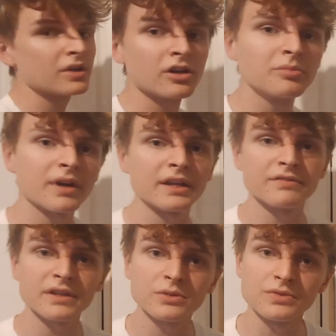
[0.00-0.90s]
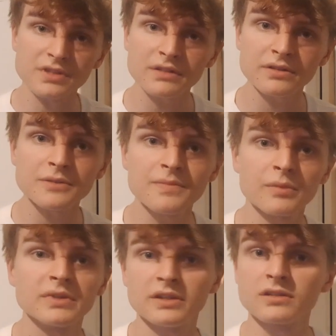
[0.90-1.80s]
hope, and if it equals 0,
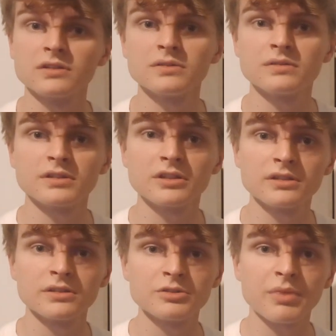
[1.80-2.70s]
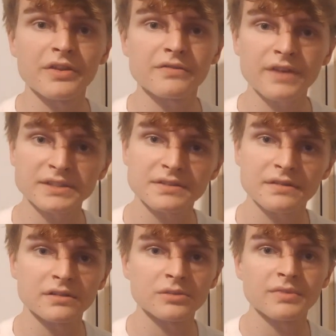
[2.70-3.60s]
then we conclude by the factor
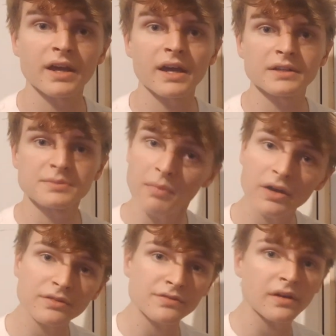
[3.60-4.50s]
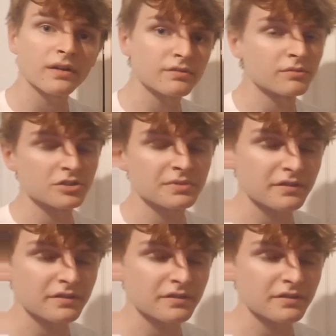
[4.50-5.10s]
theorem that x minus 5 must be a